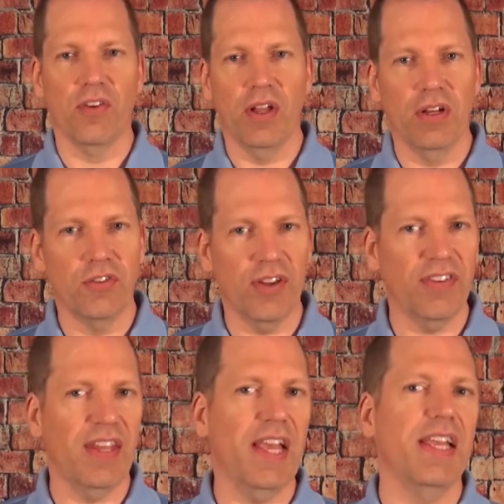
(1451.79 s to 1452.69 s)

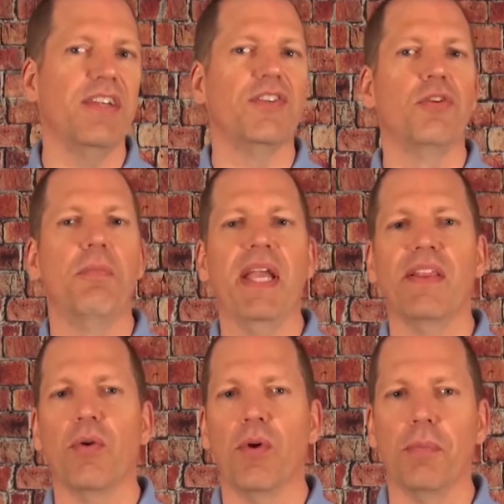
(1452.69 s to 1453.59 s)
addressing that issue, making
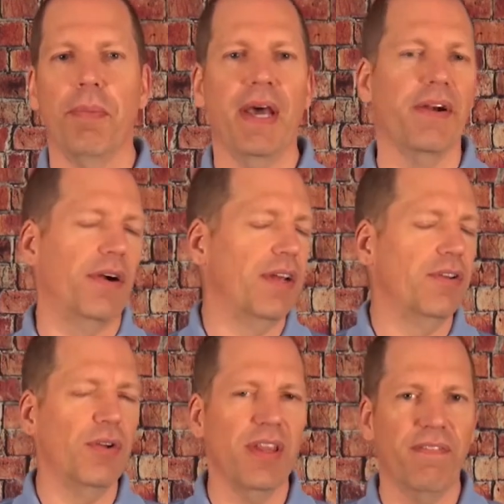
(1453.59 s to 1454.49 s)
the world better,
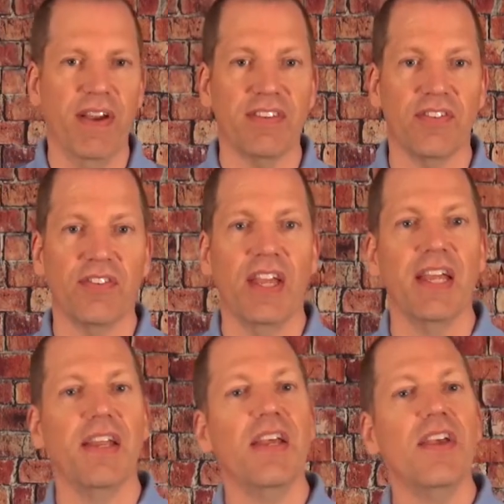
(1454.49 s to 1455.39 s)
undoing the effects of sin,